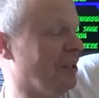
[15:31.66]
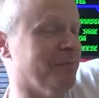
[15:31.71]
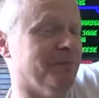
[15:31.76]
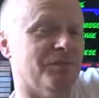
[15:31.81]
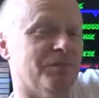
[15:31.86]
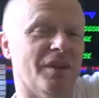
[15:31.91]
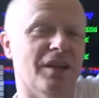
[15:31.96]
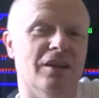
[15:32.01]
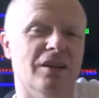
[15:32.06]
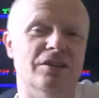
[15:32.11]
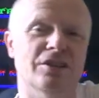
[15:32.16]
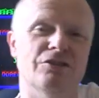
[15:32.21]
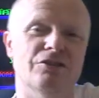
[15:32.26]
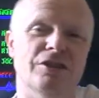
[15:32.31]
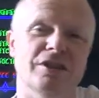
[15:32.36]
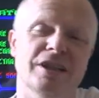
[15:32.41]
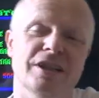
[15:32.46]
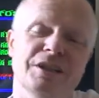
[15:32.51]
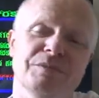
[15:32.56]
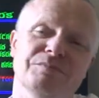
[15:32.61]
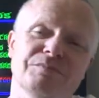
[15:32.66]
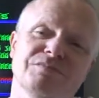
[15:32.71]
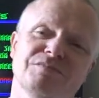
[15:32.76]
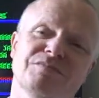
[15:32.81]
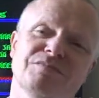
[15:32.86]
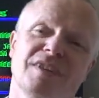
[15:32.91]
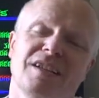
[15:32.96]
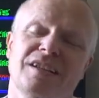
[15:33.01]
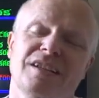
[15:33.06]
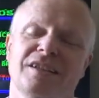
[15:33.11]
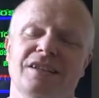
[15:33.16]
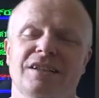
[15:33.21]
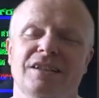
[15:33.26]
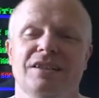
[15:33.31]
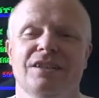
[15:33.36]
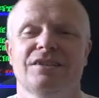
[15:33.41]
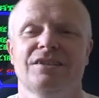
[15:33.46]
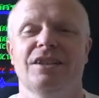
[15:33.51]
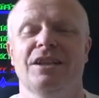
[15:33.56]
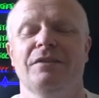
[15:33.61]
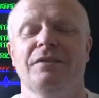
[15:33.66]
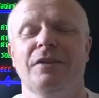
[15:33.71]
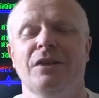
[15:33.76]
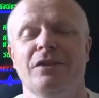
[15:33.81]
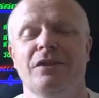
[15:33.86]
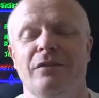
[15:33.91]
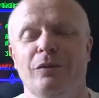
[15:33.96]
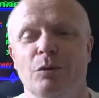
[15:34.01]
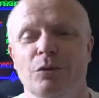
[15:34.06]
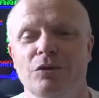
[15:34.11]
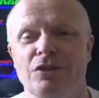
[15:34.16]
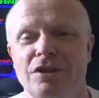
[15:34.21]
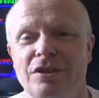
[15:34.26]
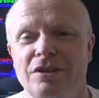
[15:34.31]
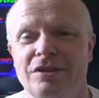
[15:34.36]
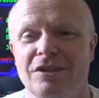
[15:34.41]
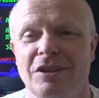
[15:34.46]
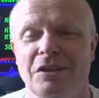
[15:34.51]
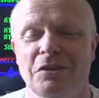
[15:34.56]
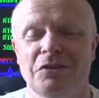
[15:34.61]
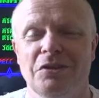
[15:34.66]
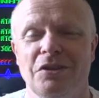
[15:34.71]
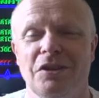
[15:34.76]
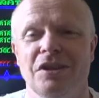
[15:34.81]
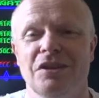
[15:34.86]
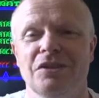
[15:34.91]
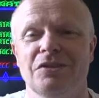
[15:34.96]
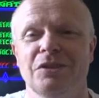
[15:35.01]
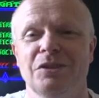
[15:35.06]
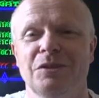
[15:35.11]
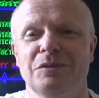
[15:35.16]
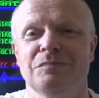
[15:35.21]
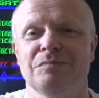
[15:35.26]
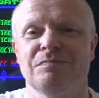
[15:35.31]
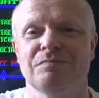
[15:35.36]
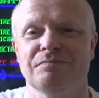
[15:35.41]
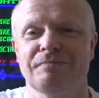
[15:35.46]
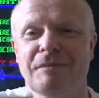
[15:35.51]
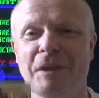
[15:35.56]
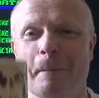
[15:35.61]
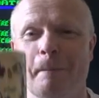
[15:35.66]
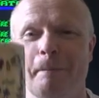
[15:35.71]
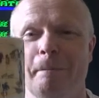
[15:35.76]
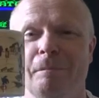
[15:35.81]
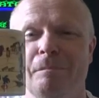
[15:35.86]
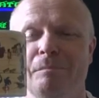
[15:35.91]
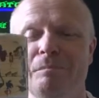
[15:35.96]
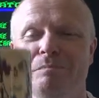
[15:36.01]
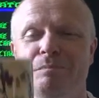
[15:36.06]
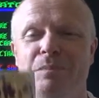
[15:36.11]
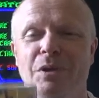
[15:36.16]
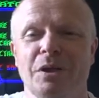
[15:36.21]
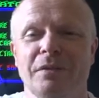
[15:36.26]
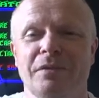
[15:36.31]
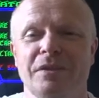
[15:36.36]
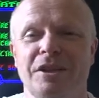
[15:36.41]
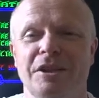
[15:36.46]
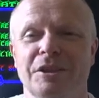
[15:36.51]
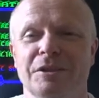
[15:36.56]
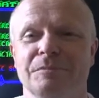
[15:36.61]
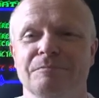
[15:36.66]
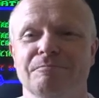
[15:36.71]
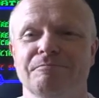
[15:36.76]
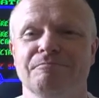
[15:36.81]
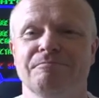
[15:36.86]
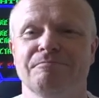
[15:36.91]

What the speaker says: I'm going to drink that. So thank you for watching. I'll see you again soon. Bye for now.